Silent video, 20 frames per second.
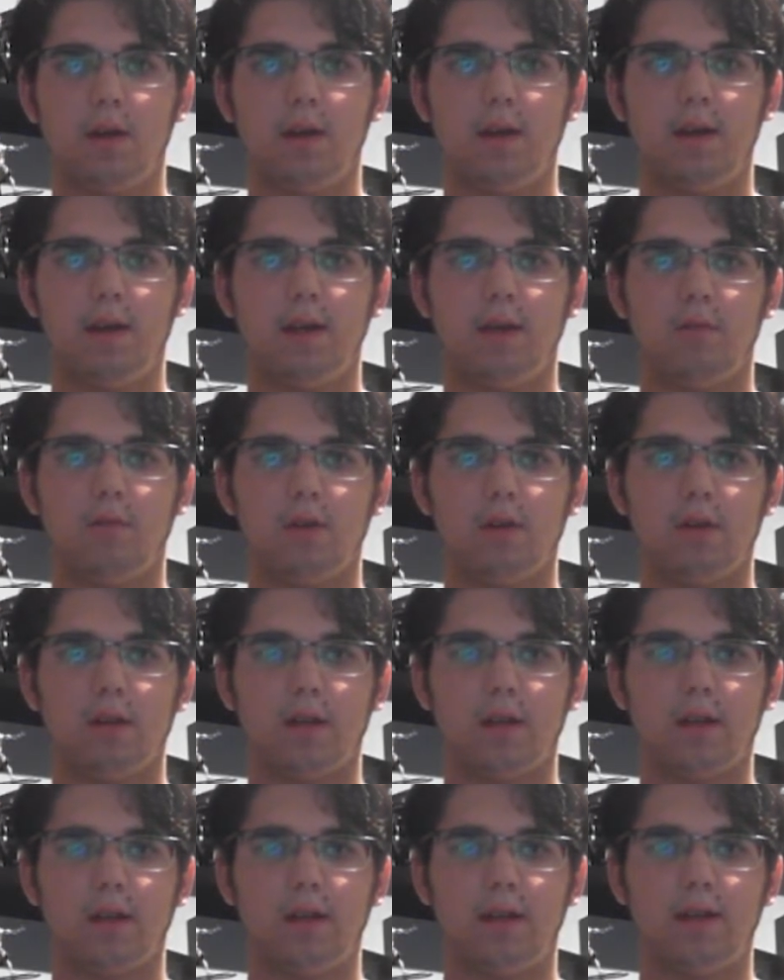It
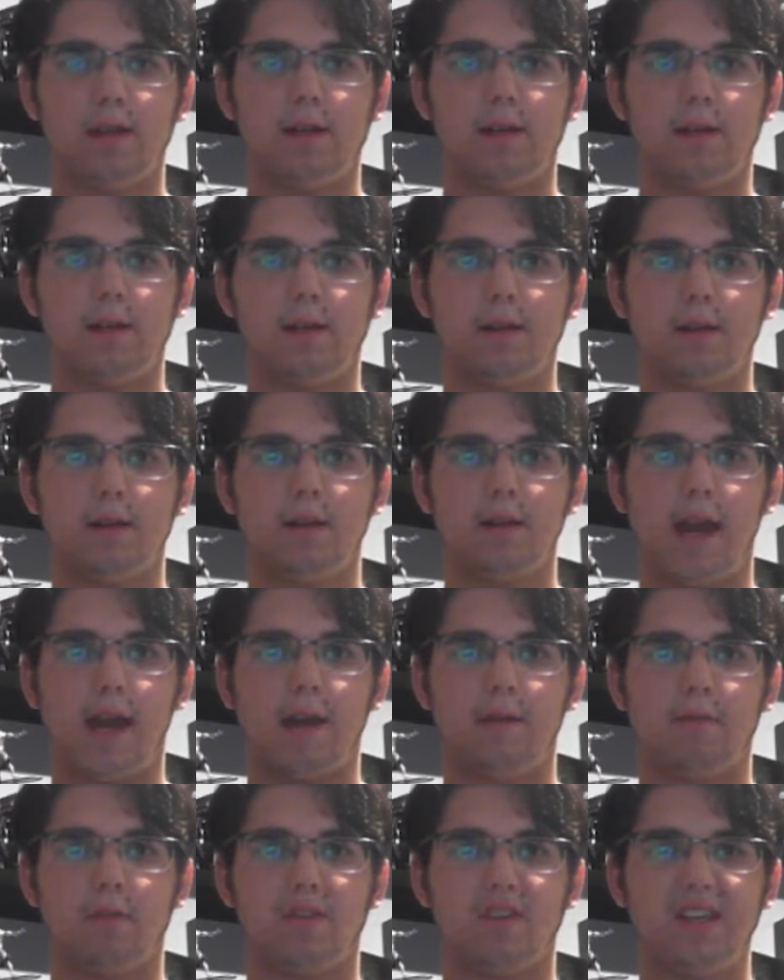really
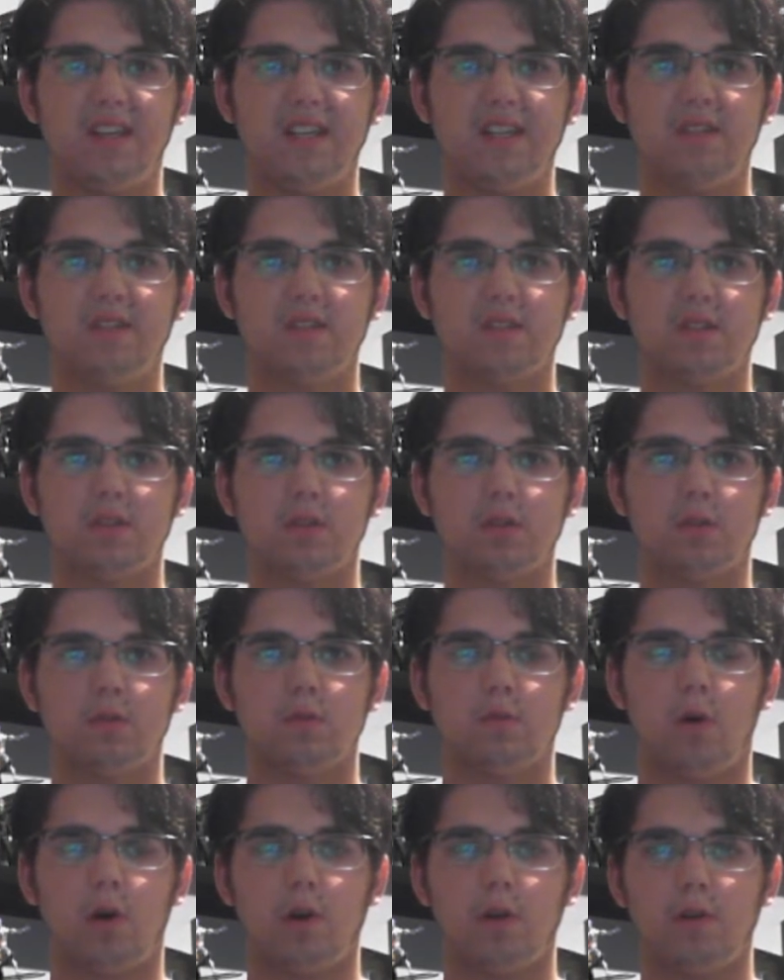gave a tease
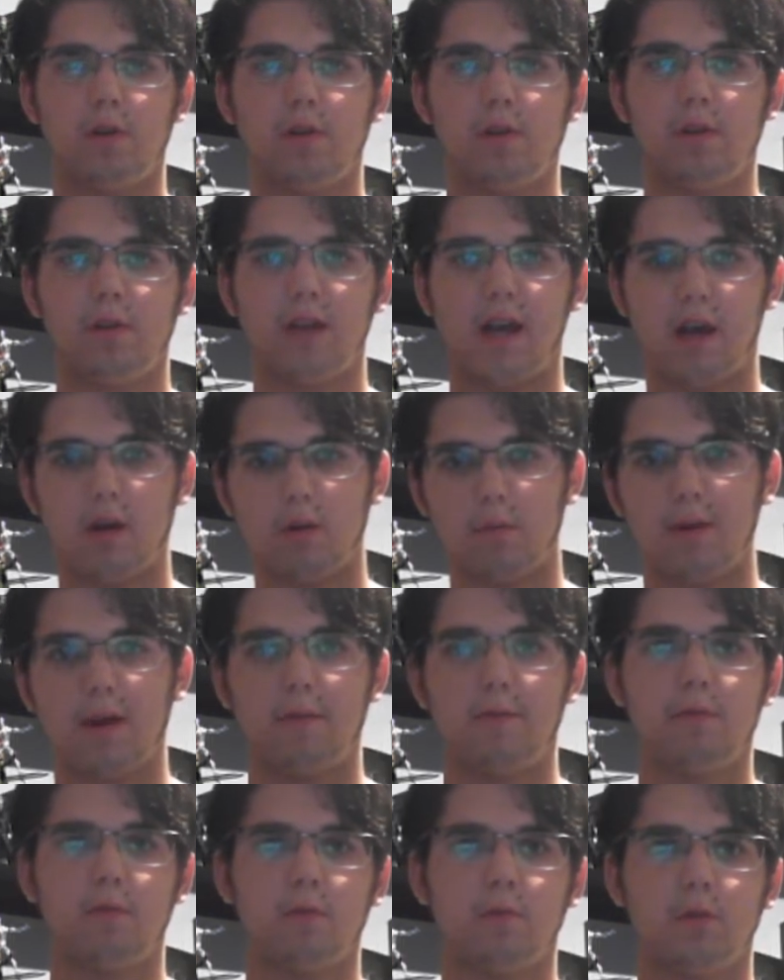into what the
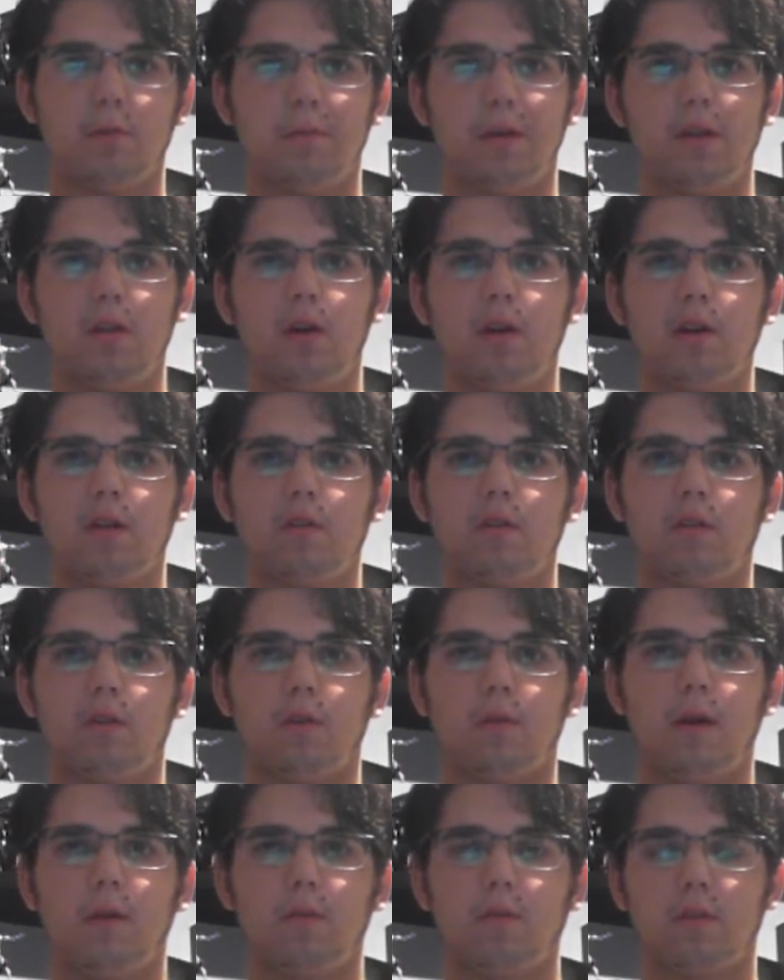Aquaman film would be like,
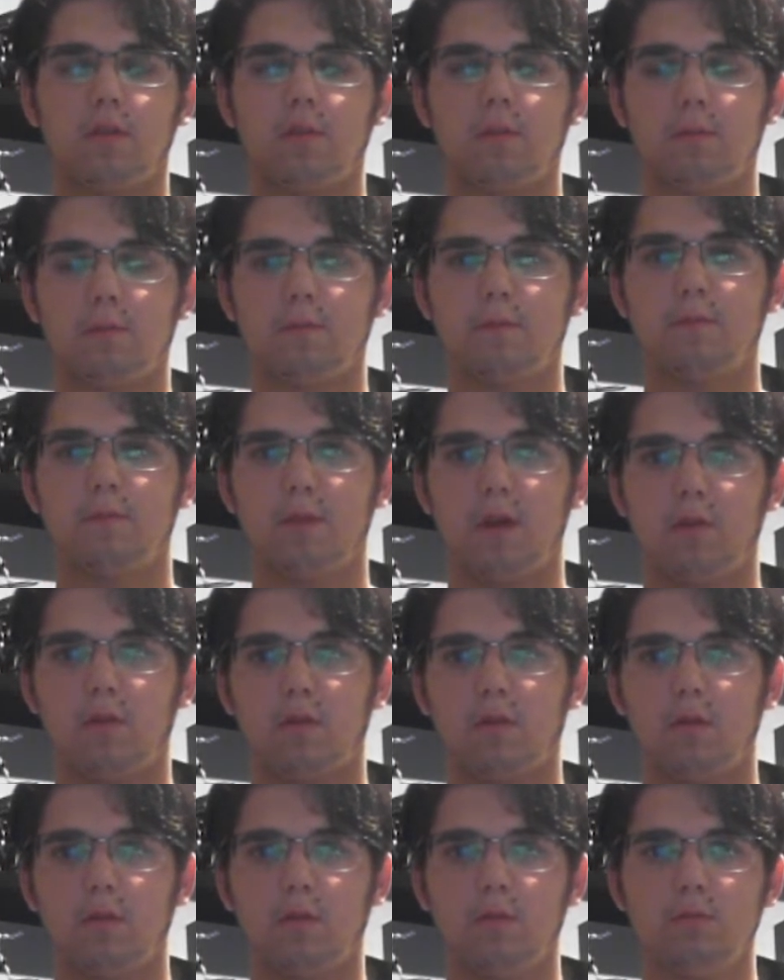so that was
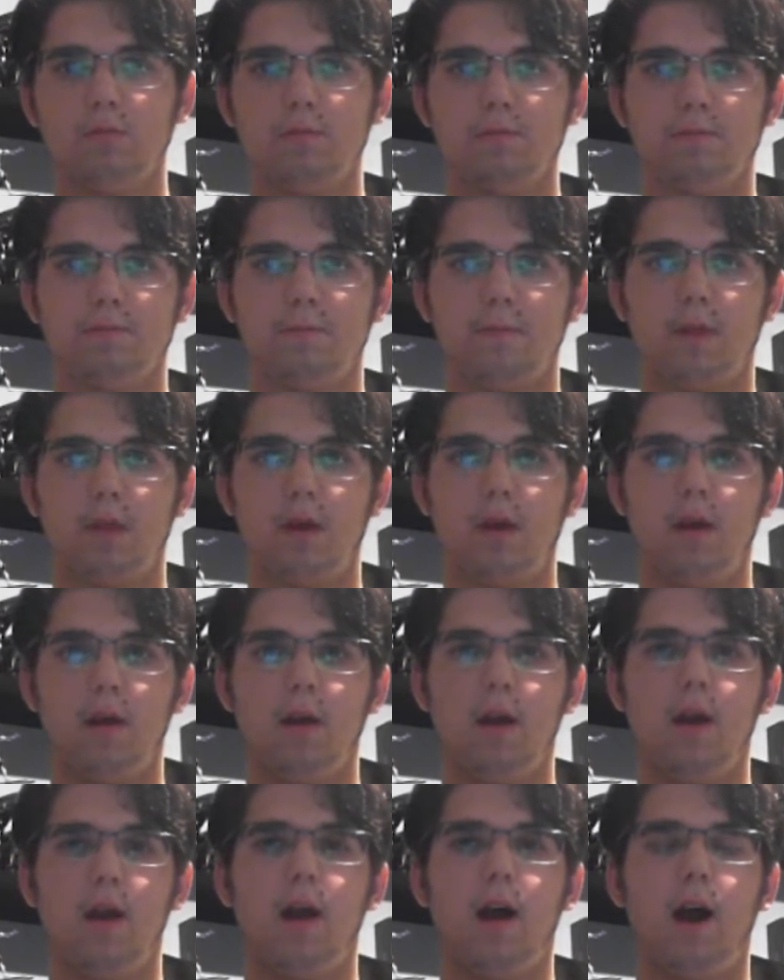cool.
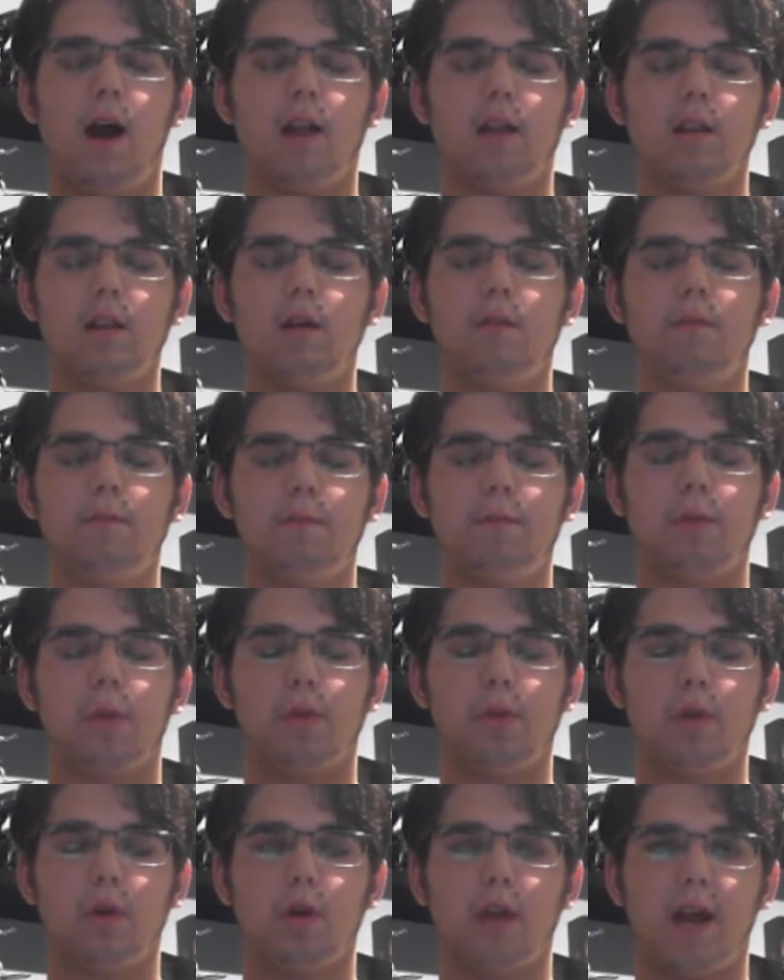I love the
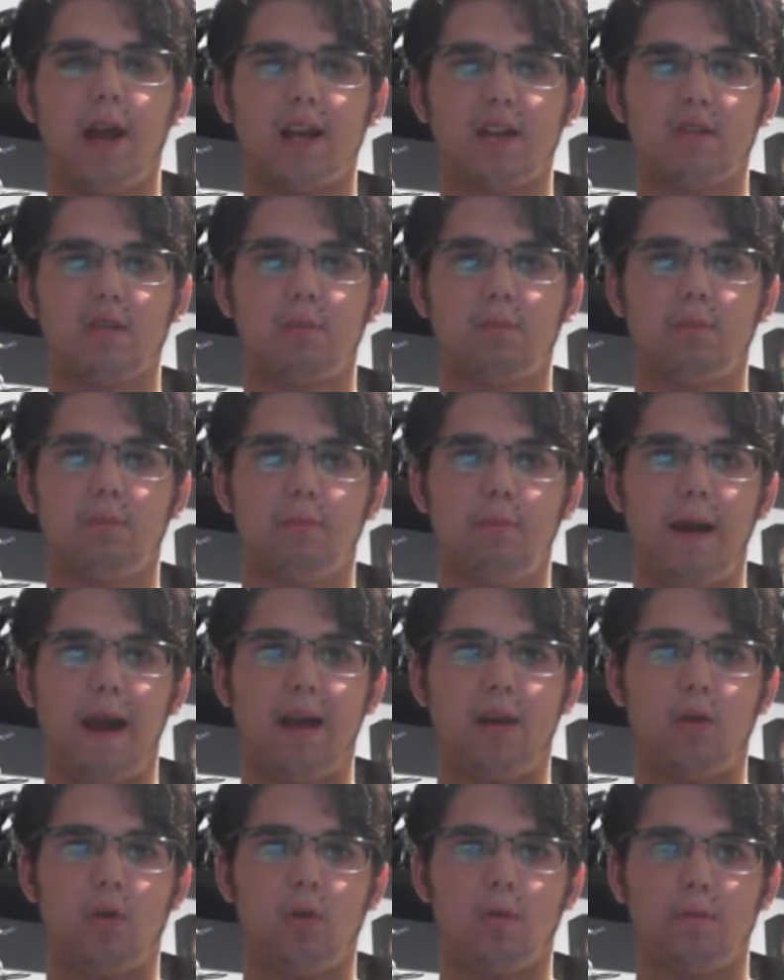third act
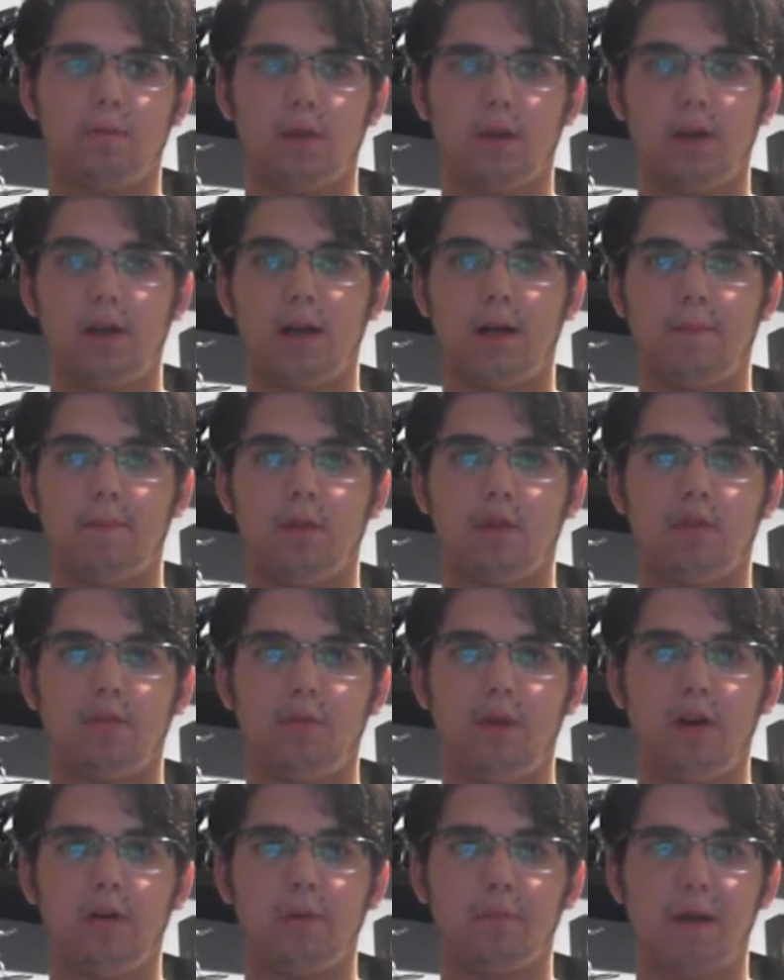battle. It's
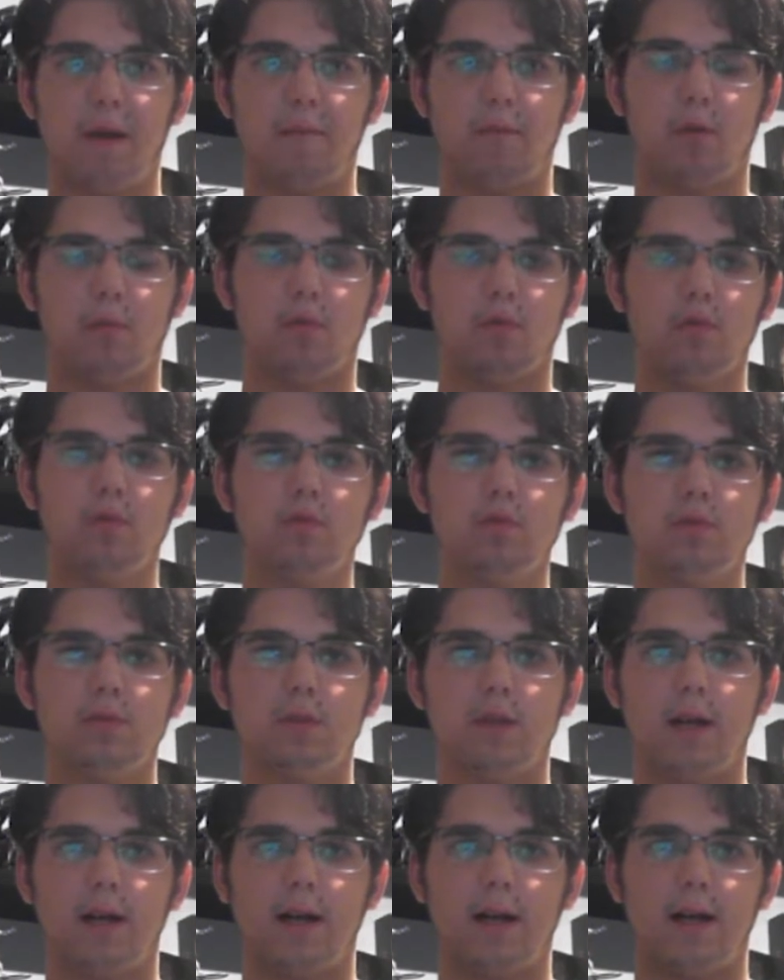very memorable,
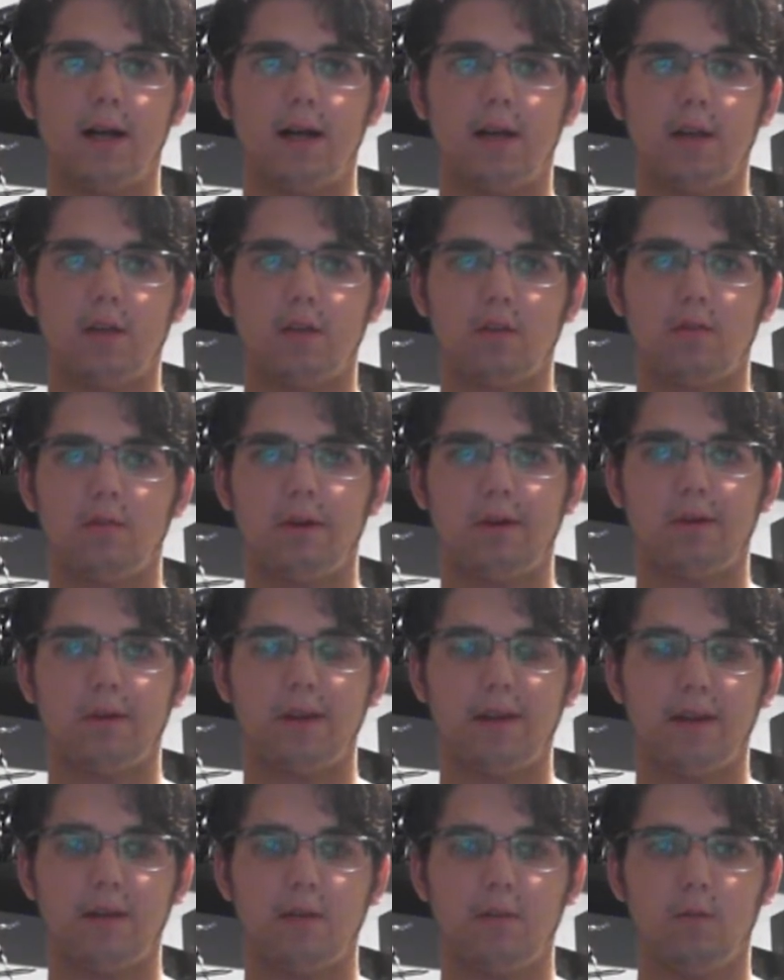and it's
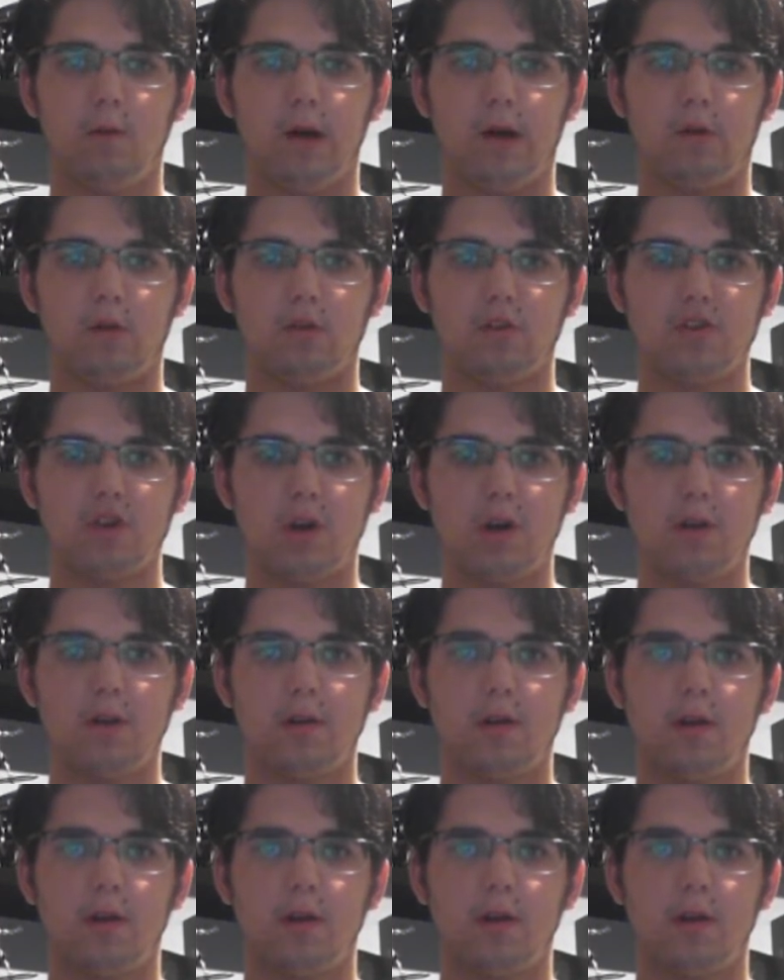very well shot.